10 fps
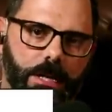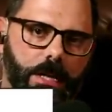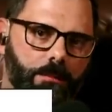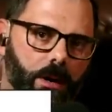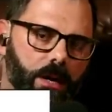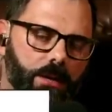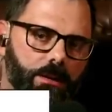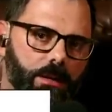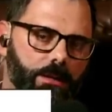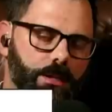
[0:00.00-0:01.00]
anybody
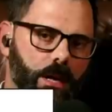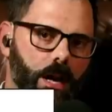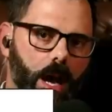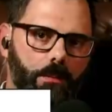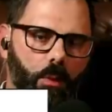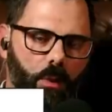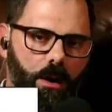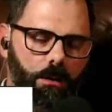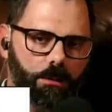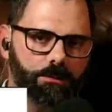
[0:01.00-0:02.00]
that I'm
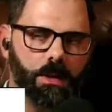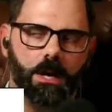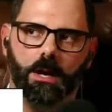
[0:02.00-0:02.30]
aware of